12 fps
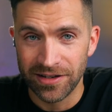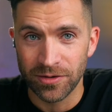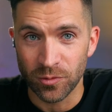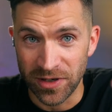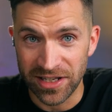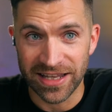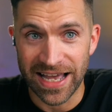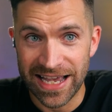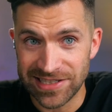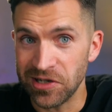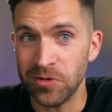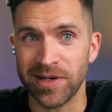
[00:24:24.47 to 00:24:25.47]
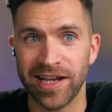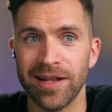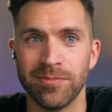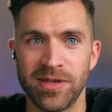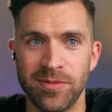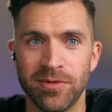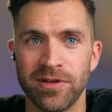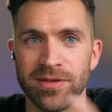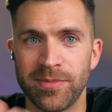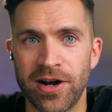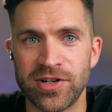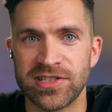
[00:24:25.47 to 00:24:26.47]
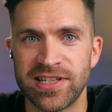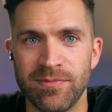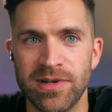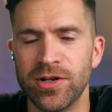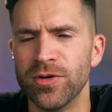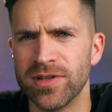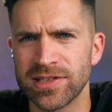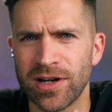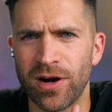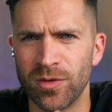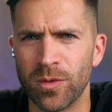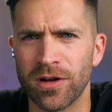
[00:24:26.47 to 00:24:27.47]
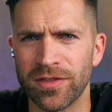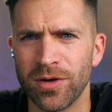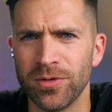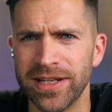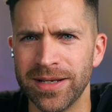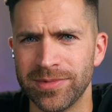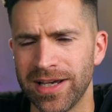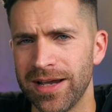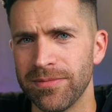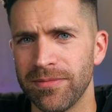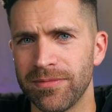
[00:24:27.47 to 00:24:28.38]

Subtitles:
realize, oh my God, people on the margins have been doing this hard work the whole damn time.